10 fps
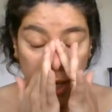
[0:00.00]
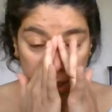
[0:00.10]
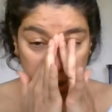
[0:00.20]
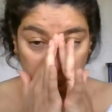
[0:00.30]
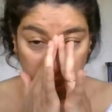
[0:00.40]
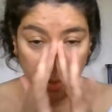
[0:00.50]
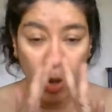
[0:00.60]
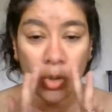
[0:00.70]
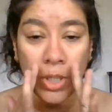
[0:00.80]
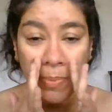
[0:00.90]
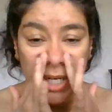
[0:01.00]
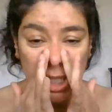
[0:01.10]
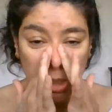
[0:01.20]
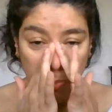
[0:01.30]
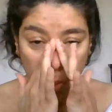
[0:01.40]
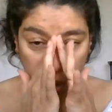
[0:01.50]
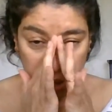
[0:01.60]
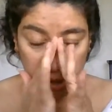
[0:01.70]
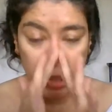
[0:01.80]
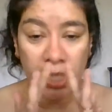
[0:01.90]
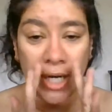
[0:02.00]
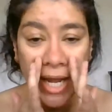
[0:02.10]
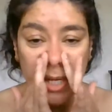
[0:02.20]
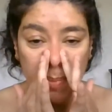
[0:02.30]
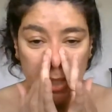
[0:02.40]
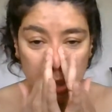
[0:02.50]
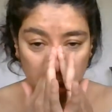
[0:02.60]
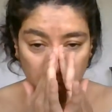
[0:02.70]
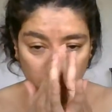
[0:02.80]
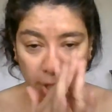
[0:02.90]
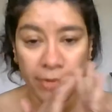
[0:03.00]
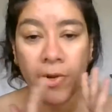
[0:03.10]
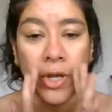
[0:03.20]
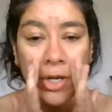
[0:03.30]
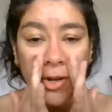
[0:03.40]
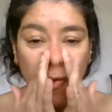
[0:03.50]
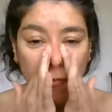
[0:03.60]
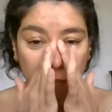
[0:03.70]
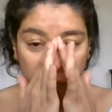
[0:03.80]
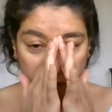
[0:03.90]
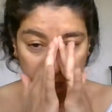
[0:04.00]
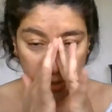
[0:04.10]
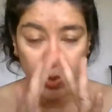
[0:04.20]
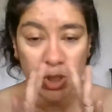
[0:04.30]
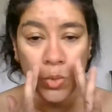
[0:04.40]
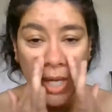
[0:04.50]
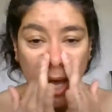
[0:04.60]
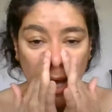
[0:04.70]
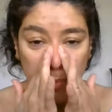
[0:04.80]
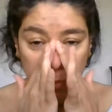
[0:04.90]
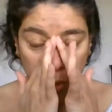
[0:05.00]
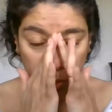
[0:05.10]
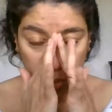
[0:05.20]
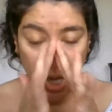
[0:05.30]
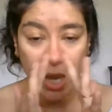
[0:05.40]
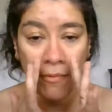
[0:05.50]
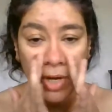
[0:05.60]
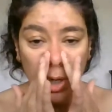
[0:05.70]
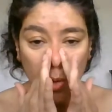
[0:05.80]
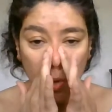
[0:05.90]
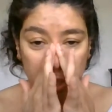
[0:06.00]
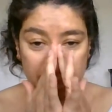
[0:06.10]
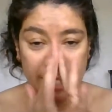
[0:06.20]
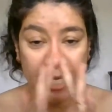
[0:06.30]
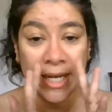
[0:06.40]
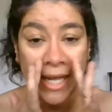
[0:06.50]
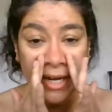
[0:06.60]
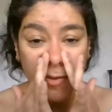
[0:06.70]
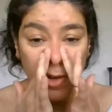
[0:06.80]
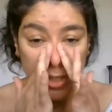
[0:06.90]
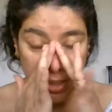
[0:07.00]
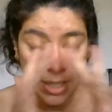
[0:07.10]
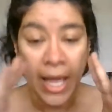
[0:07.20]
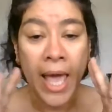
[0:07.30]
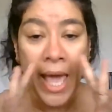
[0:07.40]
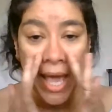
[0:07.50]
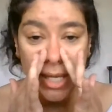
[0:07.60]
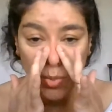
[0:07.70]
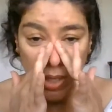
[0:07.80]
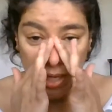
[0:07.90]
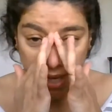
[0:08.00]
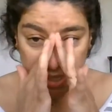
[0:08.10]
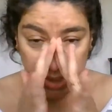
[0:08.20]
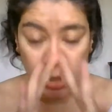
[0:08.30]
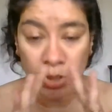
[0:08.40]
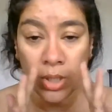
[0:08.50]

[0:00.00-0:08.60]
tell about the pressure points, the right pressure point in your face, which will help you to have a glowing skin, and well, as well as